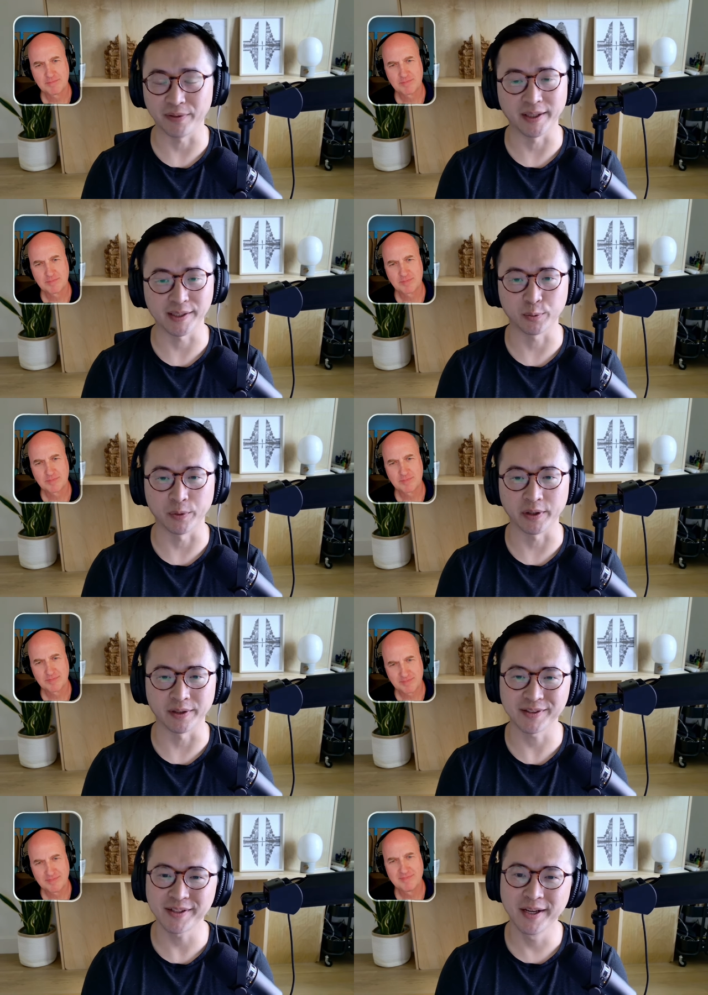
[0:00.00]
Speaker 1: next twenty
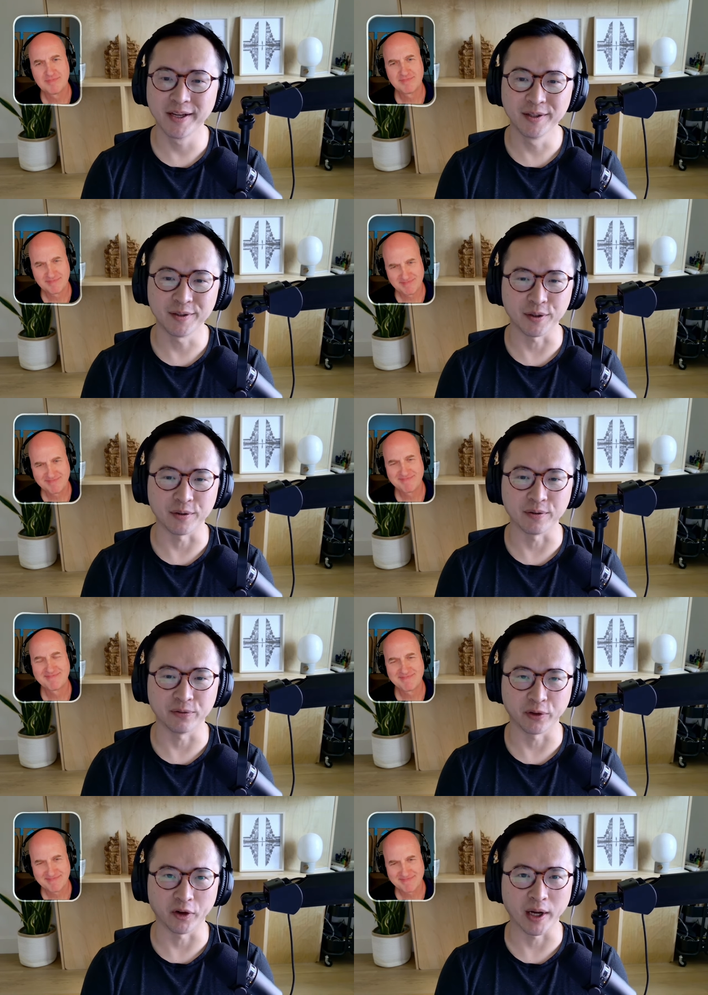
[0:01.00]
years to
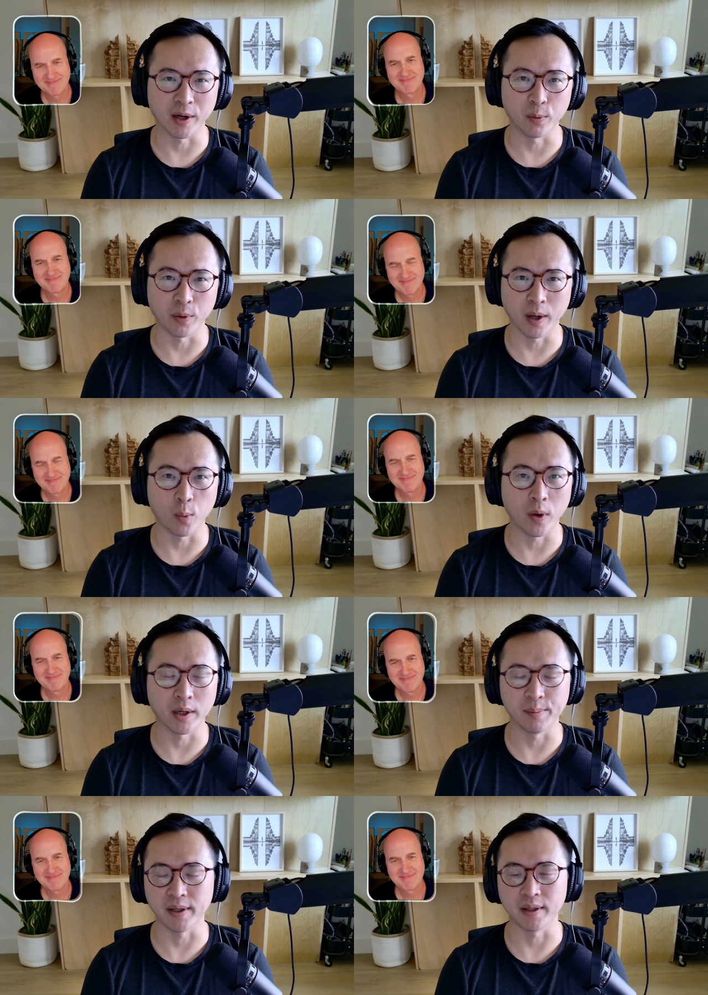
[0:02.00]
figure out where I want
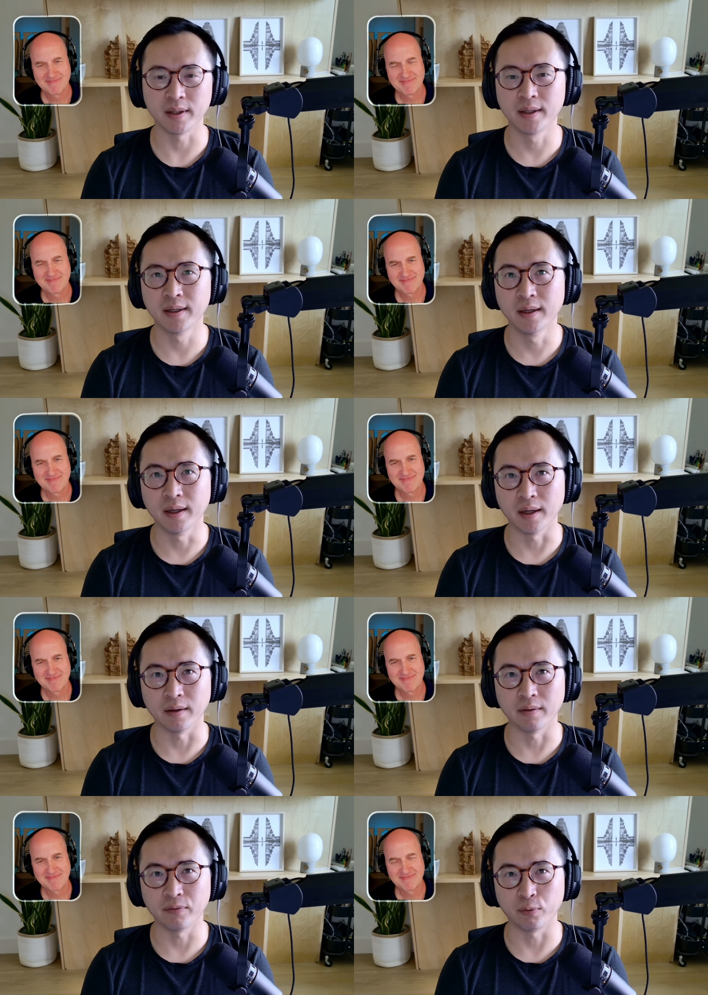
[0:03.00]
to be
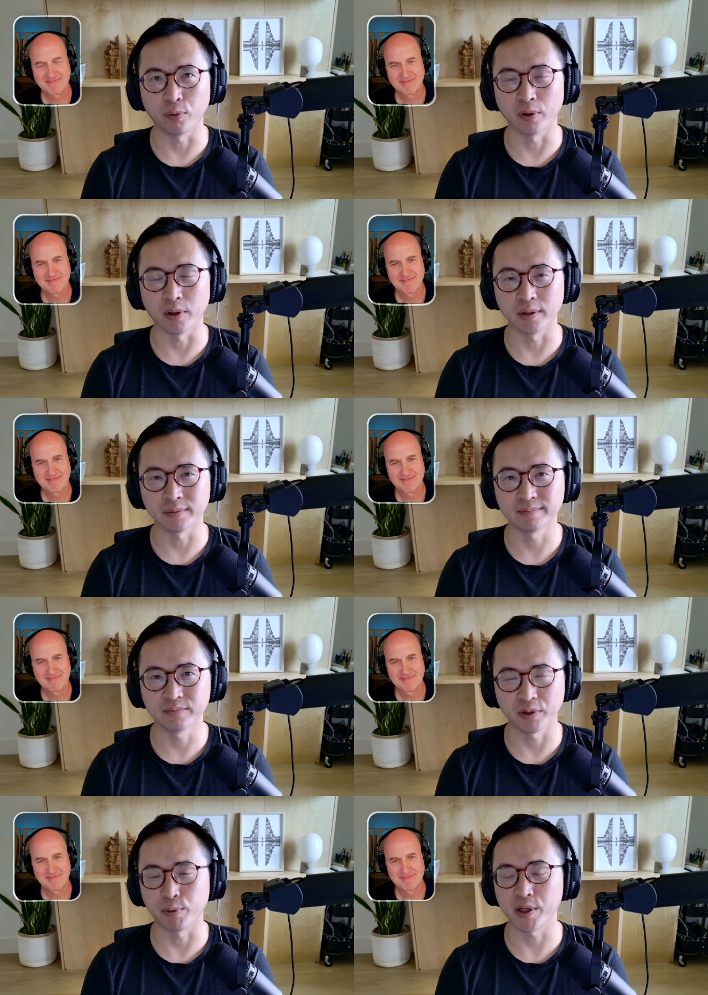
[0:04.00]
uh, for
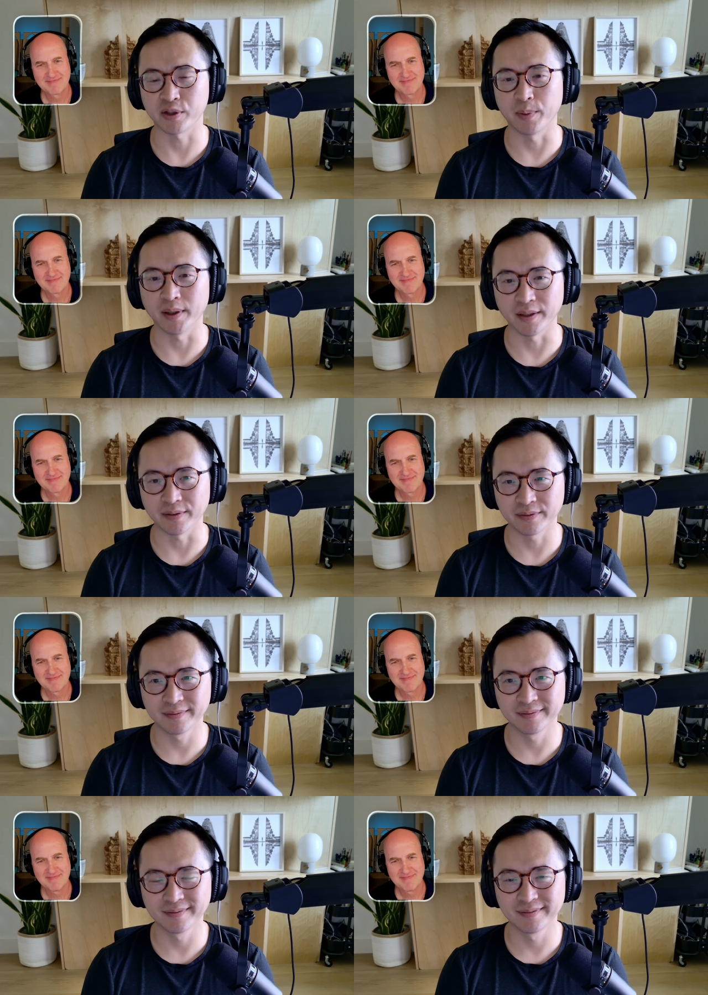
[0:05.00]
for the rest of my life.
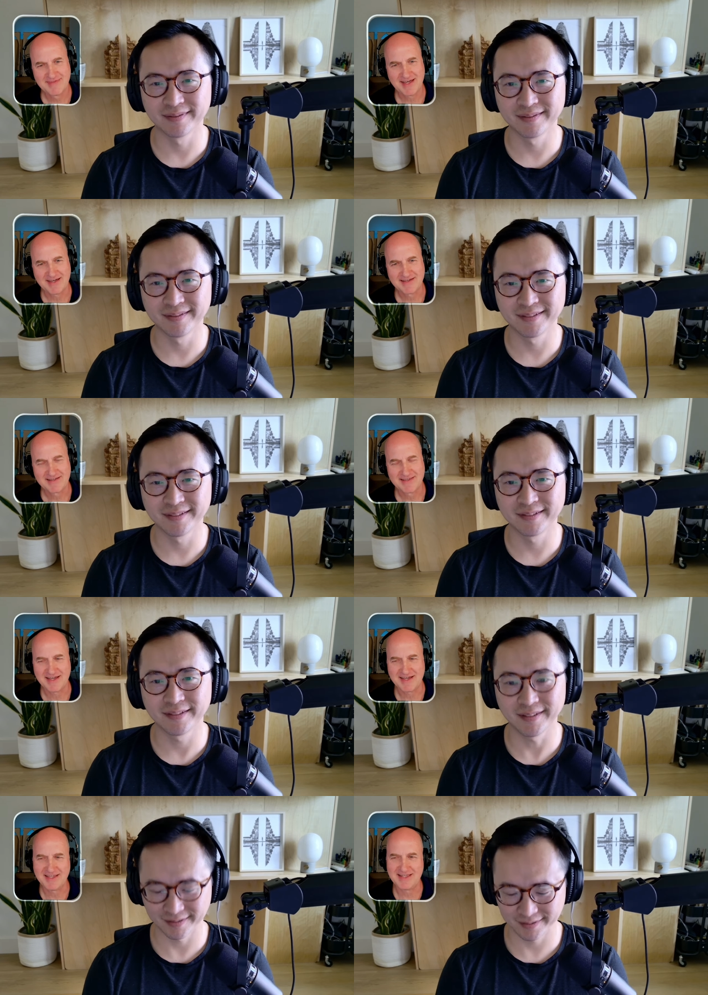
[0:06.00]
Speaker 2: Yeah,
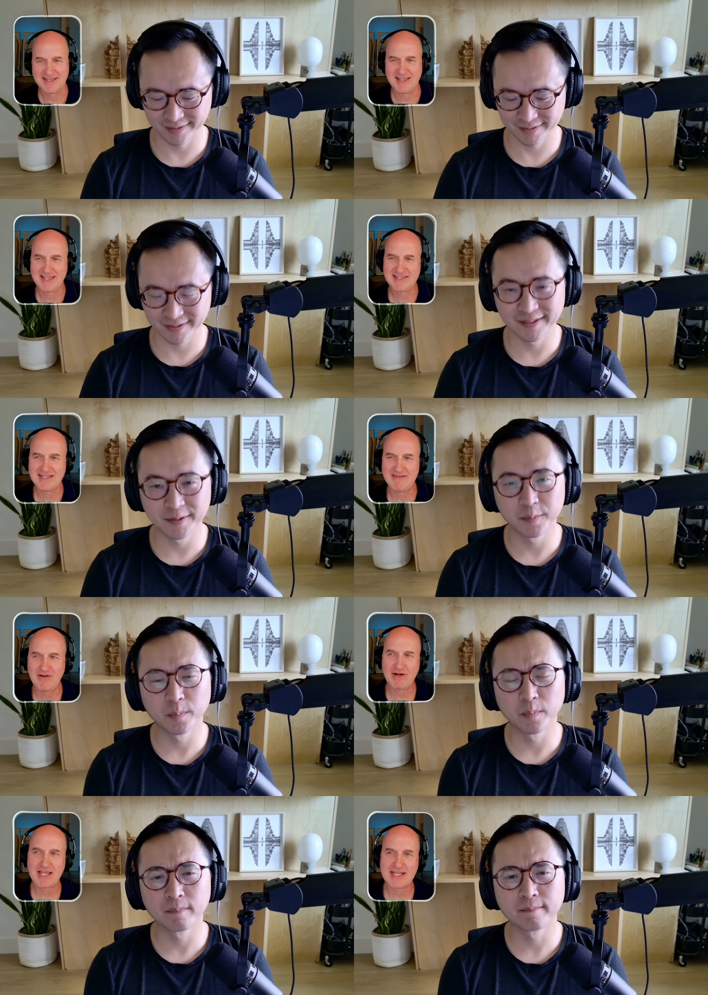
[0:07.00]
yeah. And, and that's a
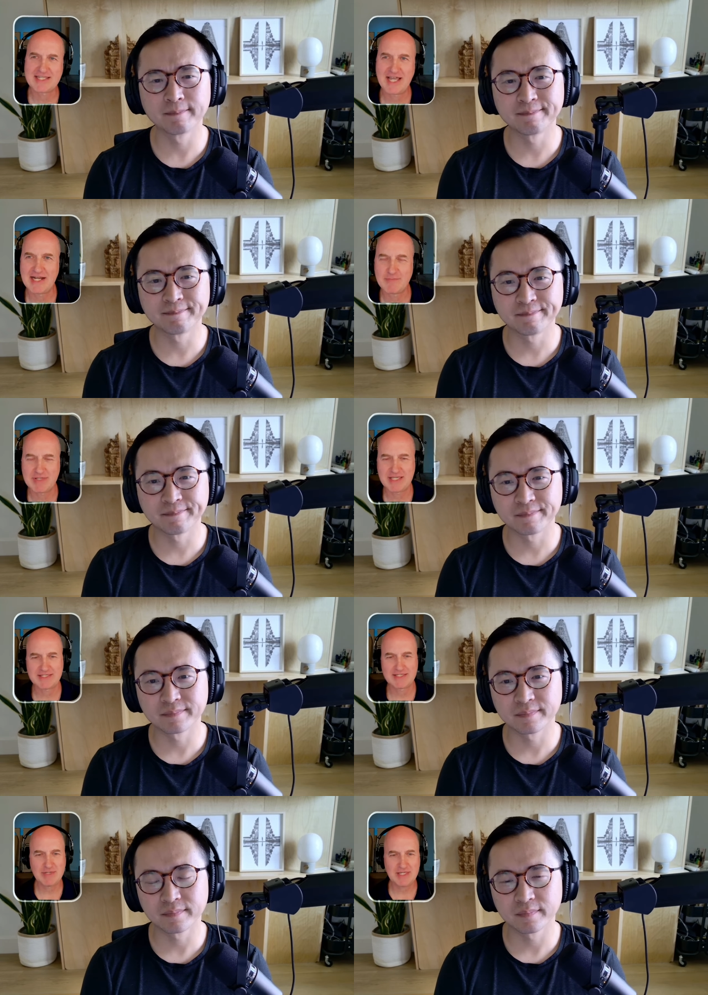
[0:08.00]
very exciting
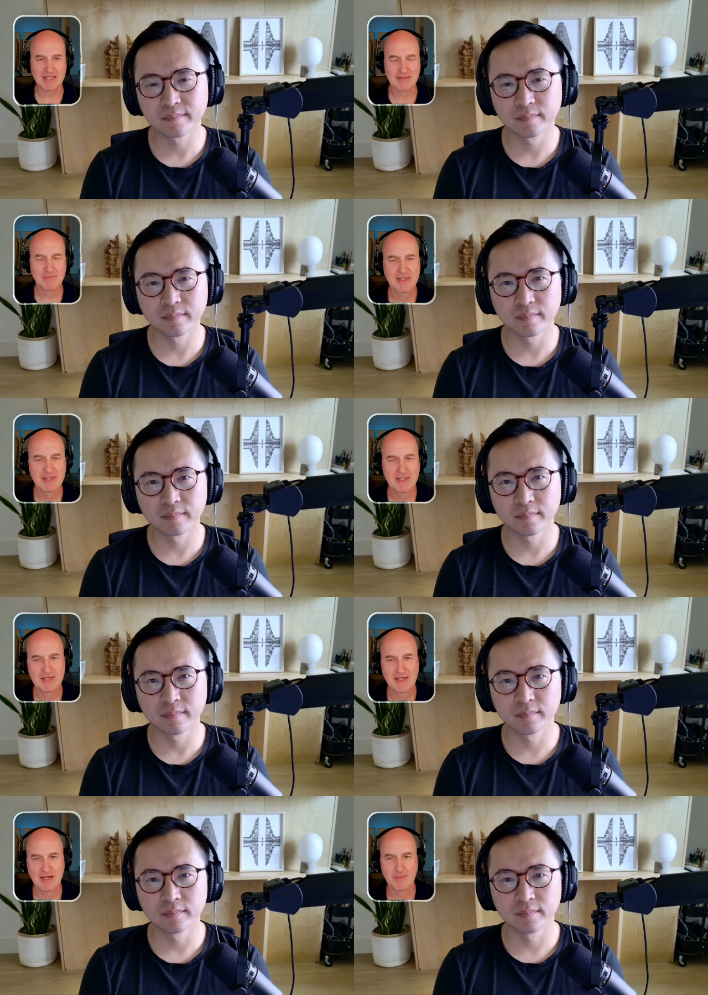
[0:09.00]
place to be.
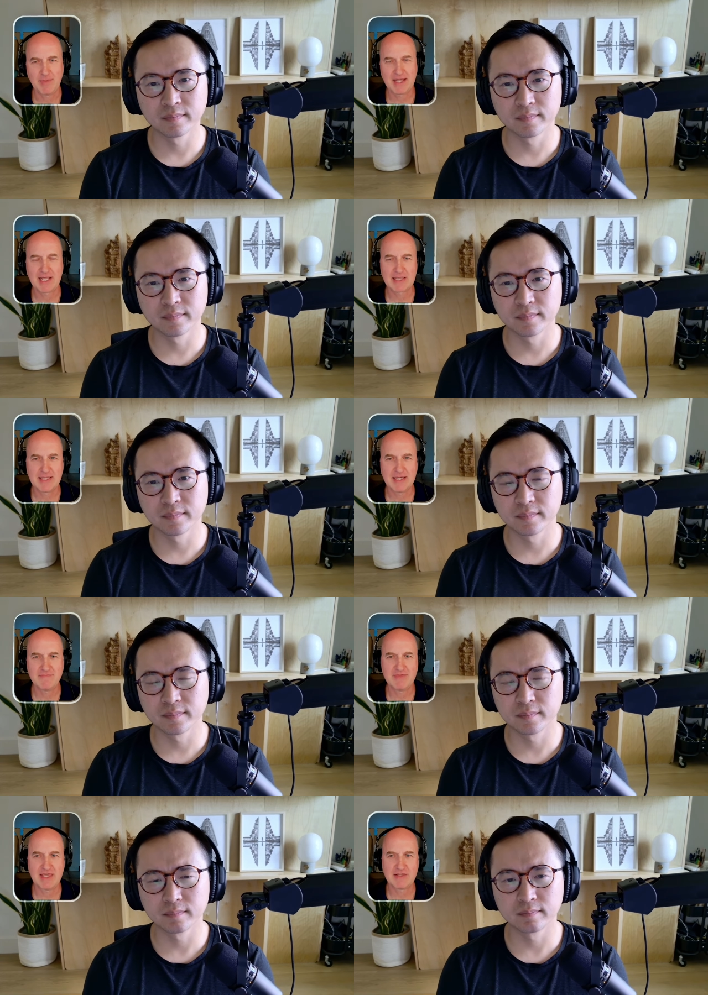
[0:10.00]
Um, and I
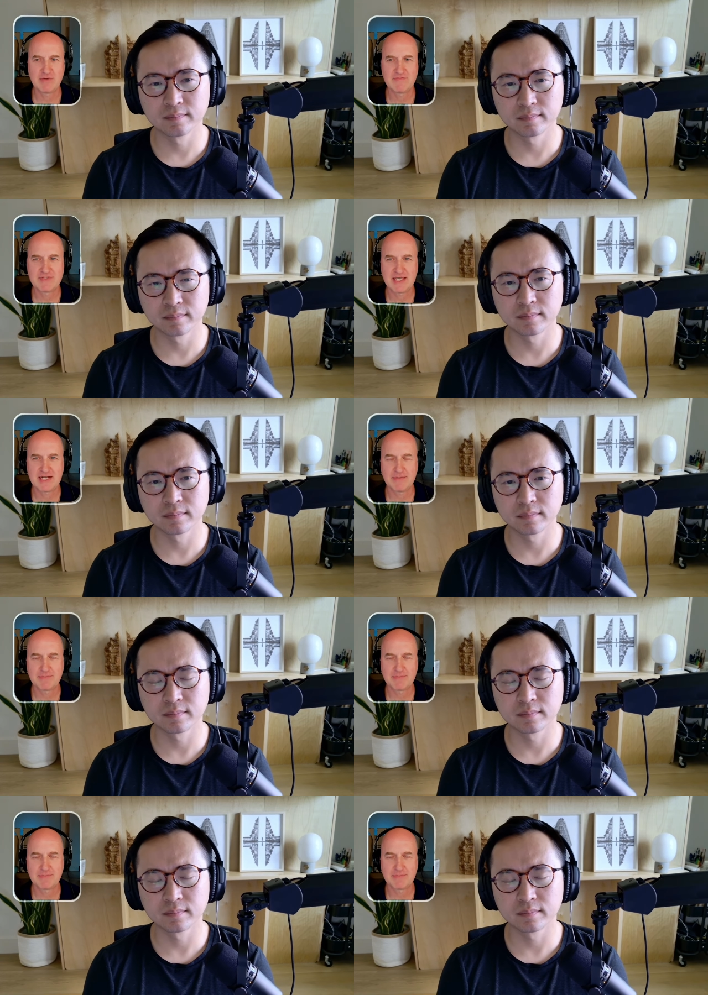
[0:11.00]
love that you've set up